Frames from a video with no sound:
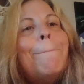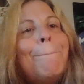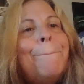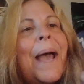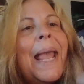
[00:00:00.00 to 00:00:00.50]

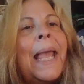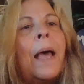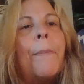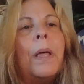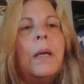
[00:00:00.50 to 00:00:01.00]

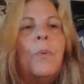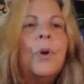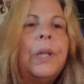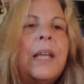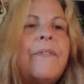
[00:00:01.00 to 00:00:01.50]
Bam.
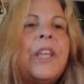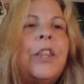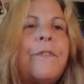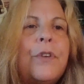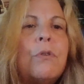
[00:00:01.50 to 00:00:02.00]
We're living
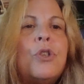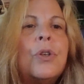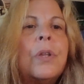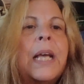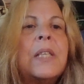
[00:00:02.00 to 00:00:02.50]
the
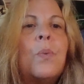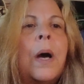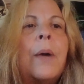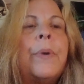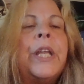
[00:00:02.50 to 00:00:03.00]
future. That's
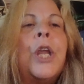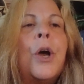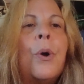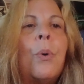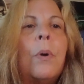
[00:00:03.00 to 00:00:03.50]
why we
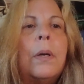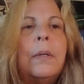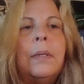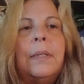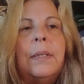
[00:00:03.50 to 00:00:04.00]
know.
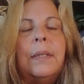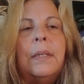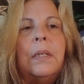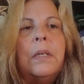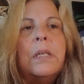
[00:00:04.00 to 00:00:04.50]

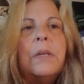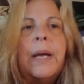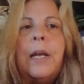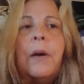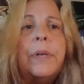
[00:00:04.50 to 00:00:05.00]
So
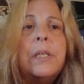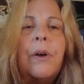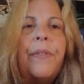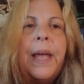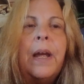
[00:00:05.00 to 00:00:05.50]
I know it's
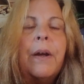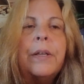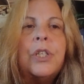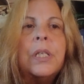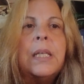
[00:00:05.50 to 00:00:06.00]
all there.
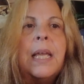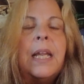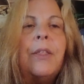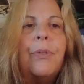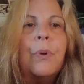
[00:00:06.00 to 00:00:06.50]
It's just
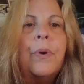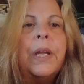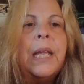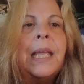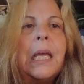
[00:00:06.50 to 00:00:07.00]
getting through
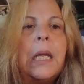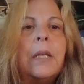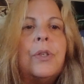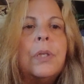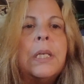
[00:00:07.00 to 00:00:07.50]
it and
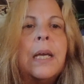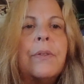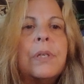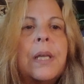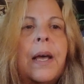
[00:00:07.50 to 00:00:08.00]
getting to the
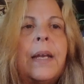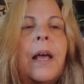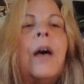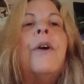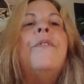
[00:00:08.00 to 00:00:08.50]
other side
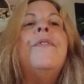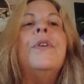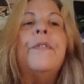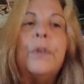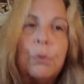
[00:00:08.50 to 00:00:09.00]
of
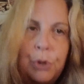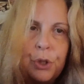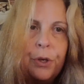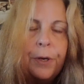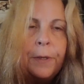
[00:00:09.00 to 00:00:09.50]
the
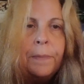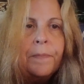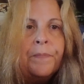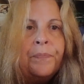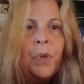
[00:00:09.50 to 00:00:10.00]
future,
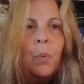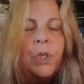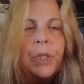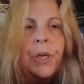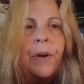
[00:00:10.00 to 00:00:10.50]

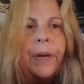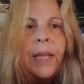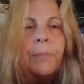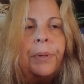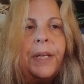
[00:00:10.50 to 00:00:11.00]
which is
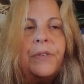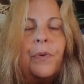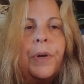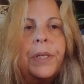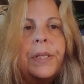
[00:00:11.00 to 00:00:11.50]
already in place
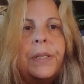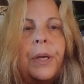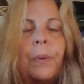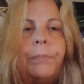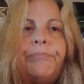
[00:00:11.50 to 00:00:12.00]
for us. So